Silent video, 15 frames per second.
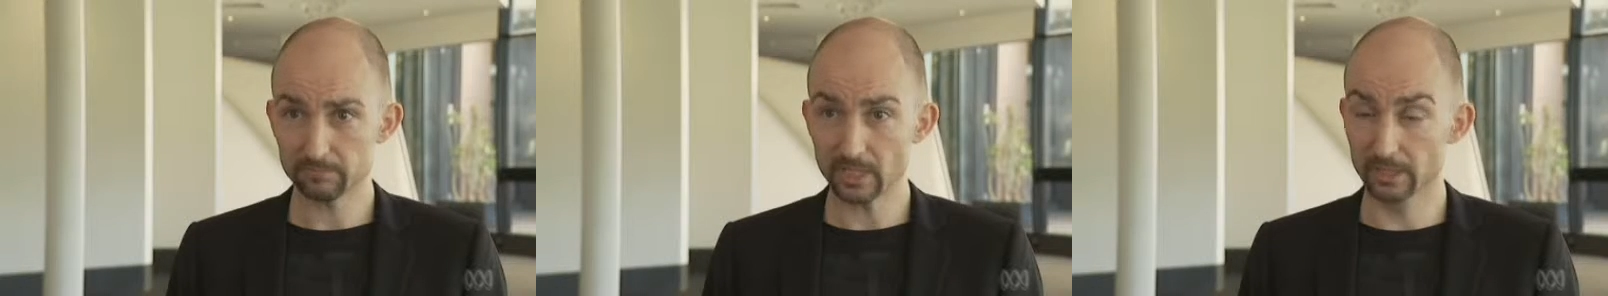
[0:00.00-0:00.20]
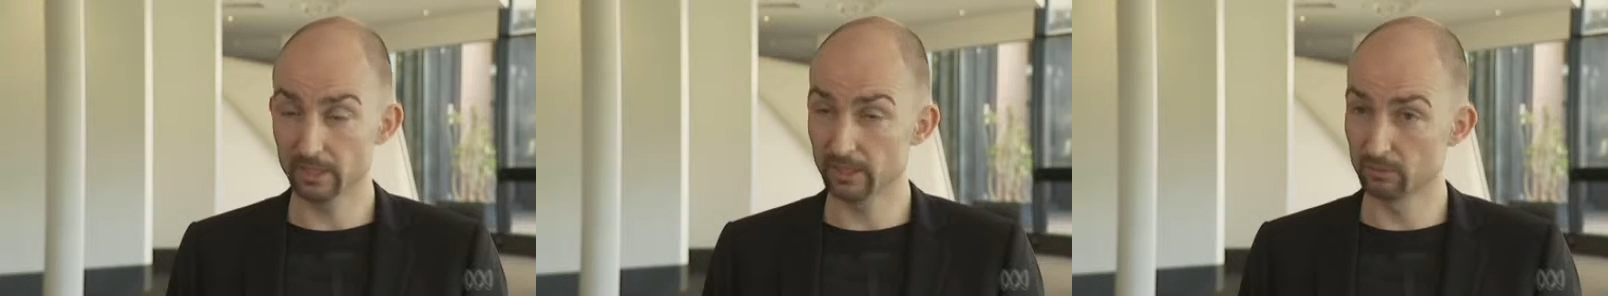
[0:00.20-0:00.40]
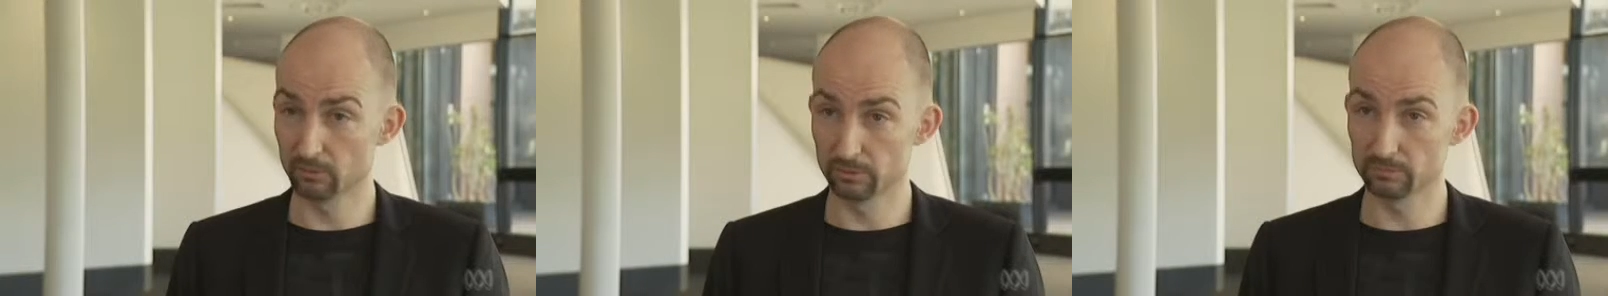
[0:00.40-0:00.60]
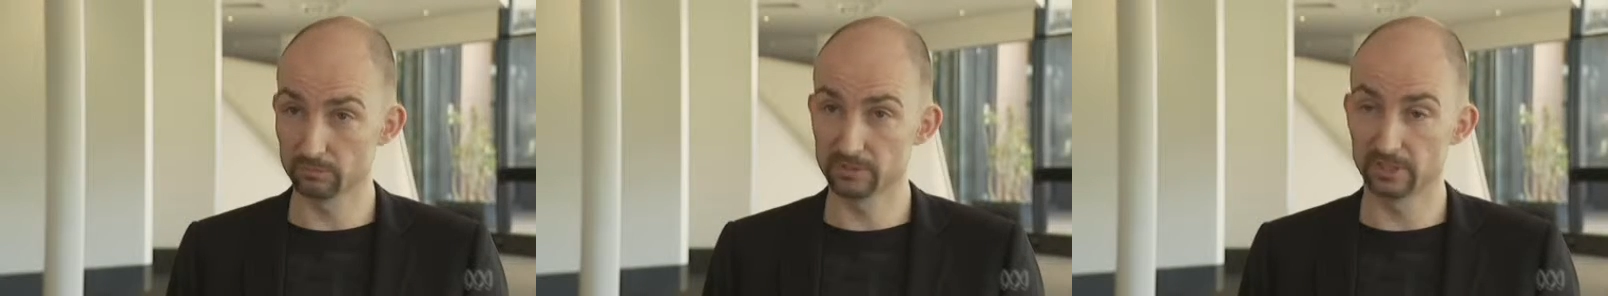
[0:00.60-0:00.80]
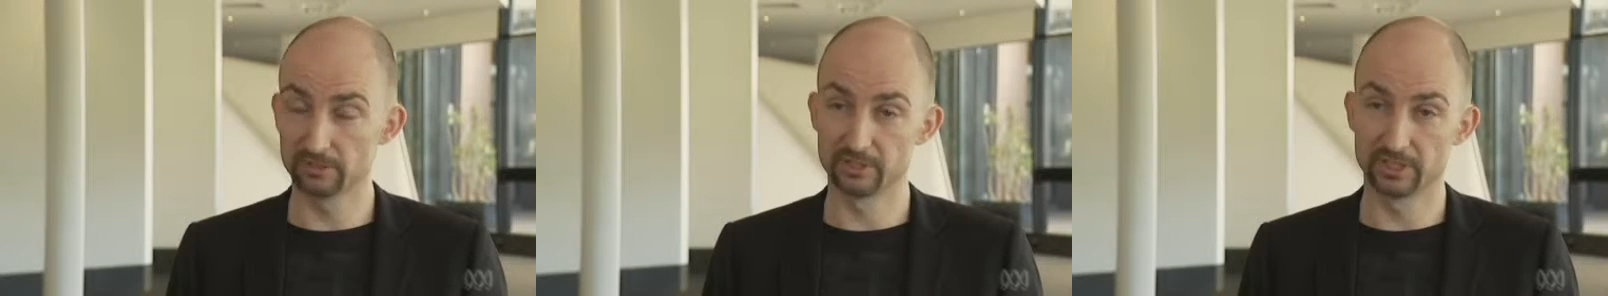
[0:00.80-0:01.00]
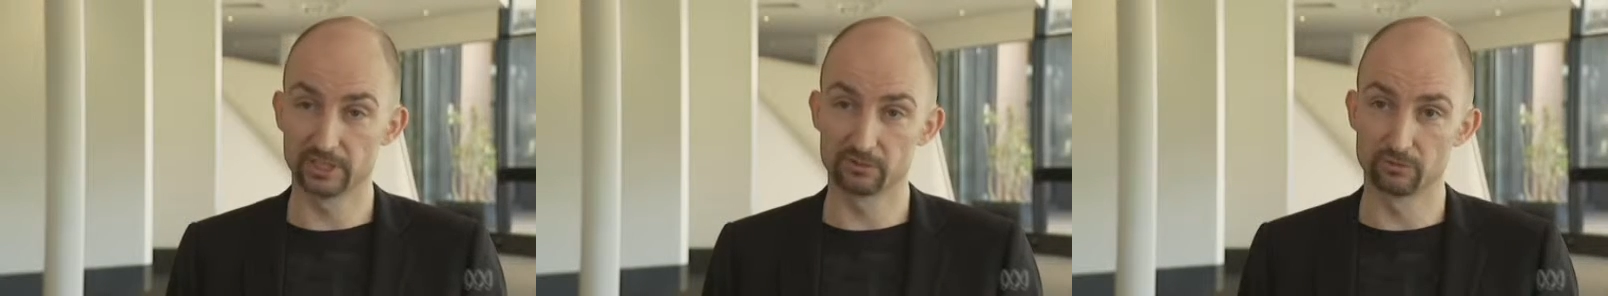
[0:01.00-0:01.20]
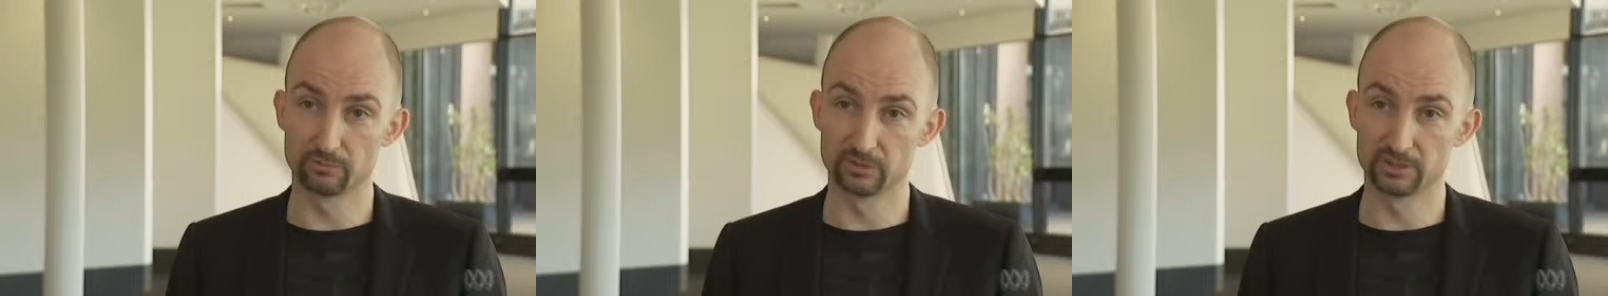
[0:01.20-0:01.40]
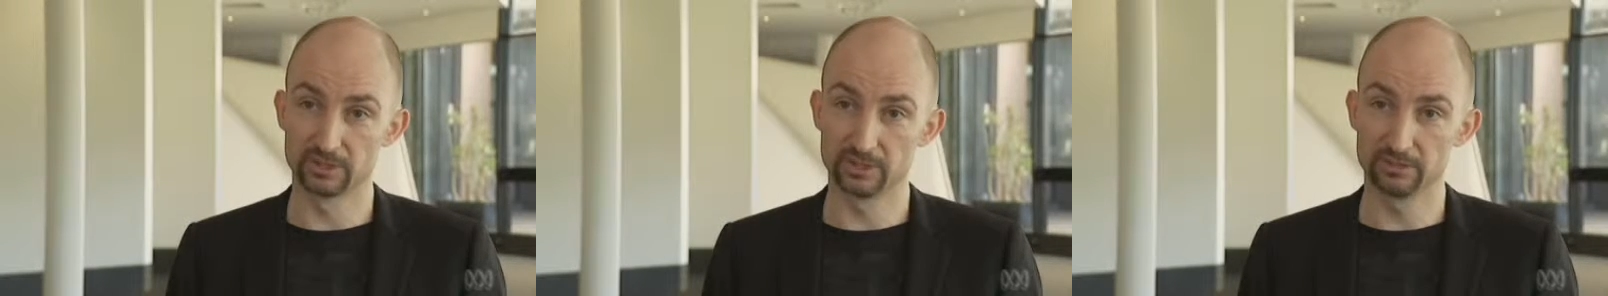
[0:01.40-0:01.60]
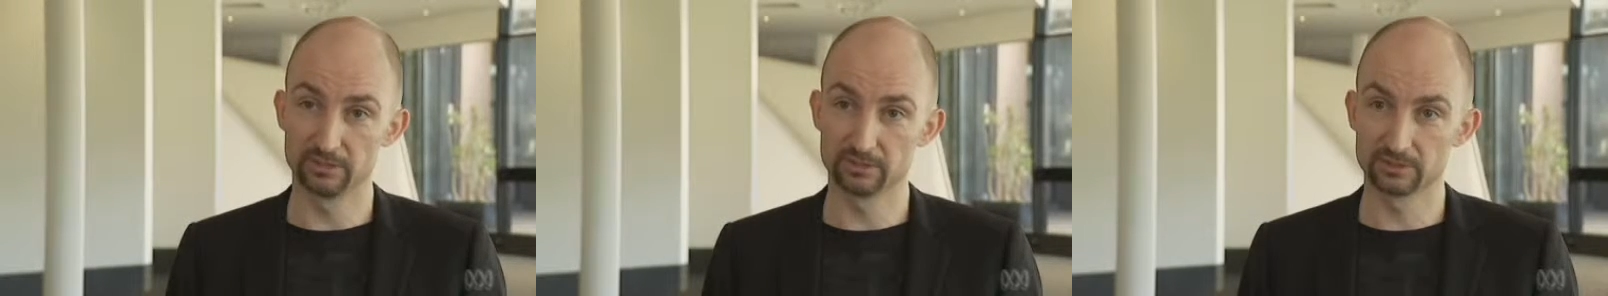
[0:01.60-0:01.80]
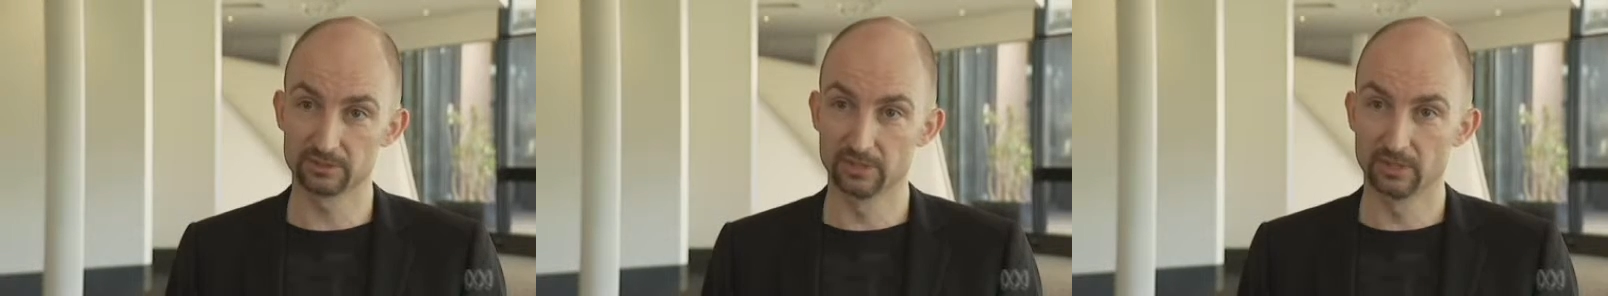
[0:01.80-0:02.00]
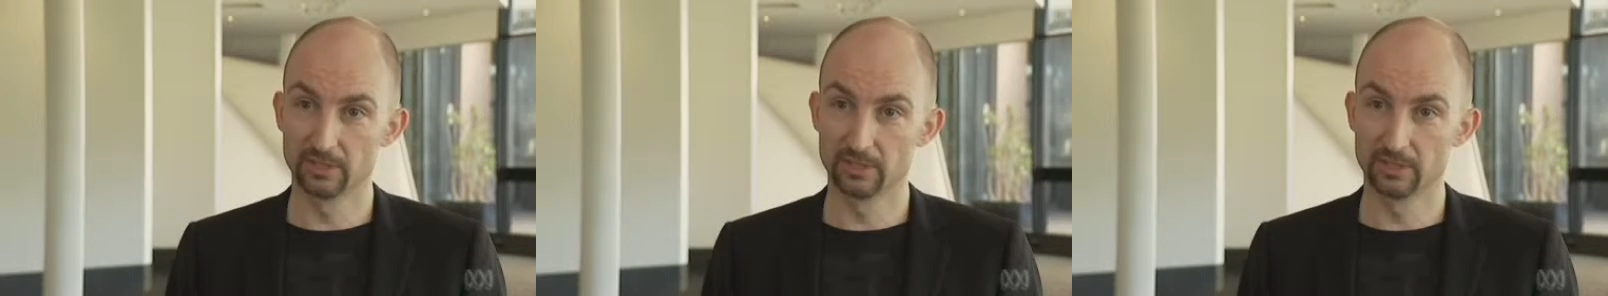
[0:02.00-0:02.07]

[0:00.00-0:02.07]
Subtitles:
and they call themselves Natural Machines.